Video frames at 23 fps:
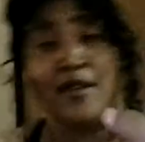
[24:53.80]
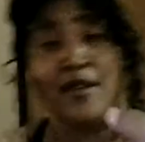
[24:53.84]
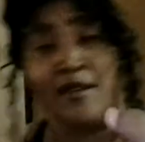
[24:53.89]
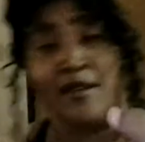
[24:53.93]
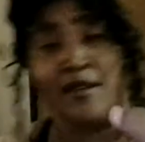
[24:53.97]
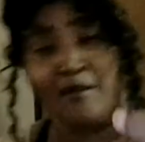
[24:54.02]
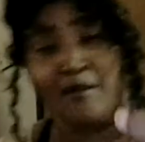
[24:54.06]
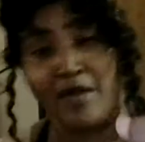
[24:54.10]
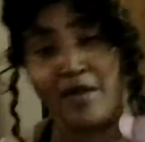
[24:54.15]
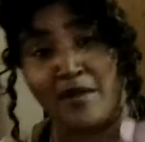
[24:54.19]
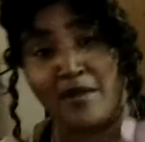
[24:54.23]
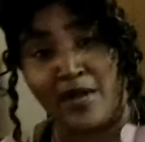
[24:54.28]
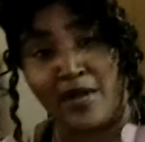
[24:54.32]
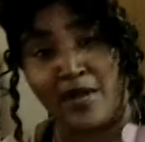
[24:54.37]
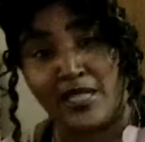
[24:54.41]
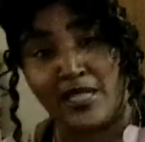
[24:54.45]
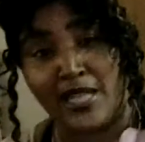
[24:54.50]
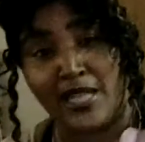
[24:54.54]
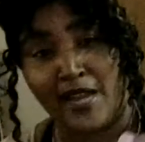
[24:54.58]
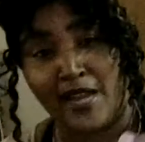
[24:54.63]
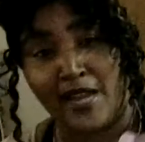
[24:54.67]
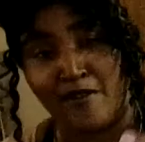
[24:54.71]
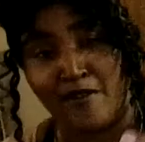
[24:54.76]
Me
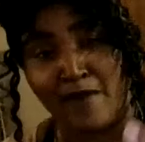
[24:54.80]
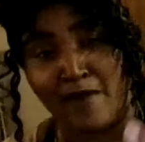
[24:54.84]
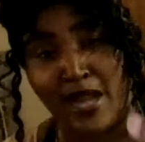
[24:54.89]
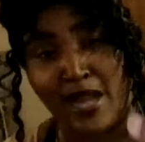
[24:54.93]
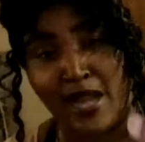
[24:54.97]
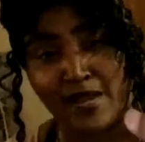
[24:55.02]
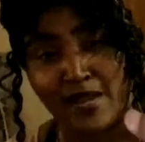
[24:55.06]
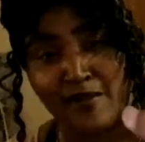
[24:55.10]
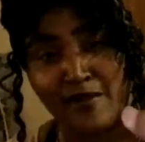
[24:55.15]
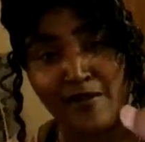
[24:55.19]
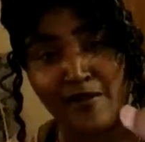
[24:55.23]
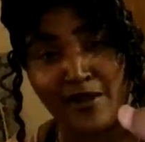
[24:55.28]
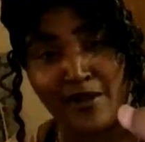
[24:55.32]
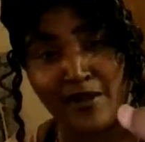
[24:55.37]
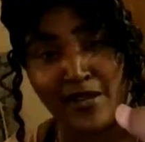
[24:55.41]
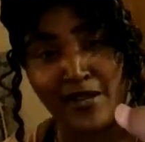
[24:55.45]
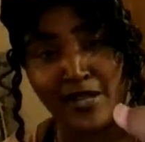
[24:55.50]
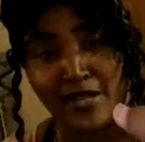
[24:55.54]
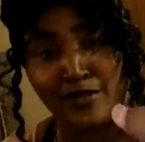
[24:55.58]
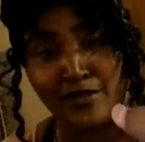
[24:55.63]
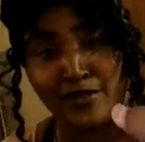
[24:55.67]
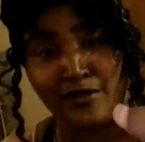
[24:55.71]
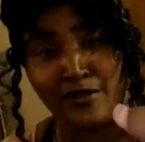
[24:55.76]
watching everybody reveal
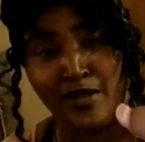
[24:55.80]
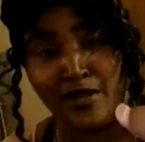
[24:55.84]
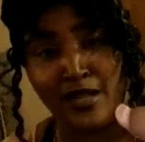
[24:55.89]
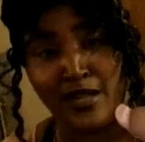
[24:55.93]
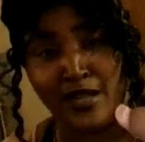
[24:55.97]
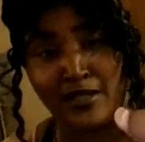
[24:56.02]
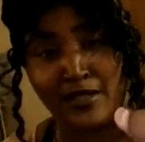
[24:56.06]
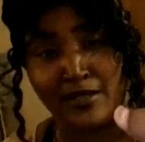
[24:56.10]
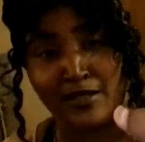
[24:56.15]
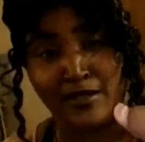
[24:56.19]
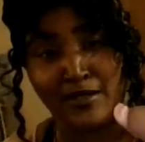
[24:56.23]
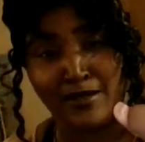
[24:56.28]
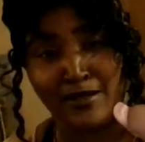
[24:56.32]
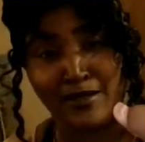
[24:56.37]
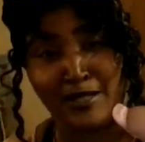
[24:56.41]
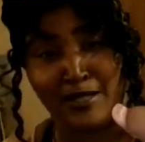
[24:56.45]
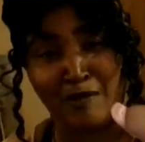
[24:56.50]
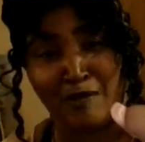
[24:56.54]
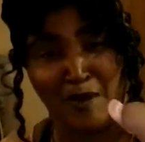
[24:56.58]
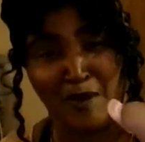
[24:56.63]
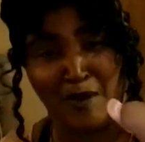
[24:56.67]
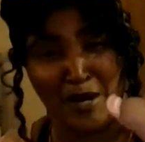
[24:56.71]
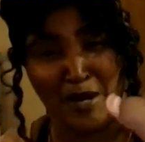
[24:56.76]
their true colors during the
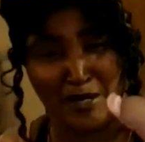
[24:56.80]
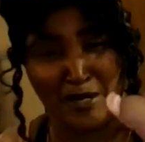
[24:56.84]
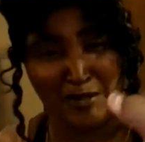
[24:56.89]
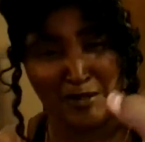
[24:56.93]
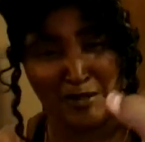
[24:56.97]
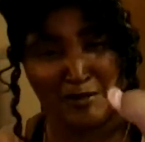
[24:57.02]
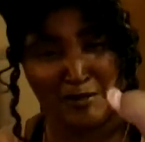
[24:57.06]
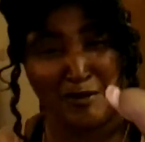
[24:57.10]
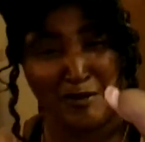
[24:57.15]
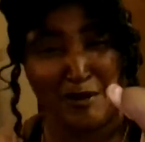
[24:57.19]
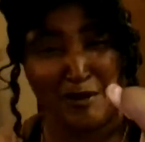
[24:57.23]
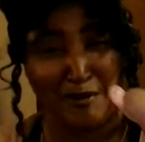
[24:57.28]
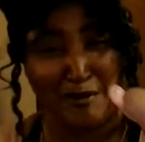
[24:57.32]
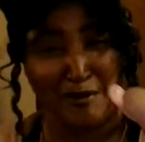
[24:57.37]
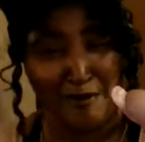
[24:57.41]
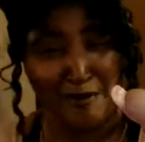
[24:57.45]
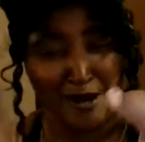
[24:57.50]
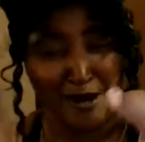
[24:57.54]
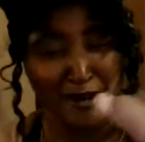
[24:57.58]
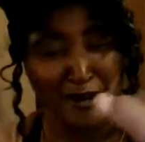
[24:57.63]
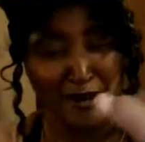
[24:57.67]
spiritual warfare.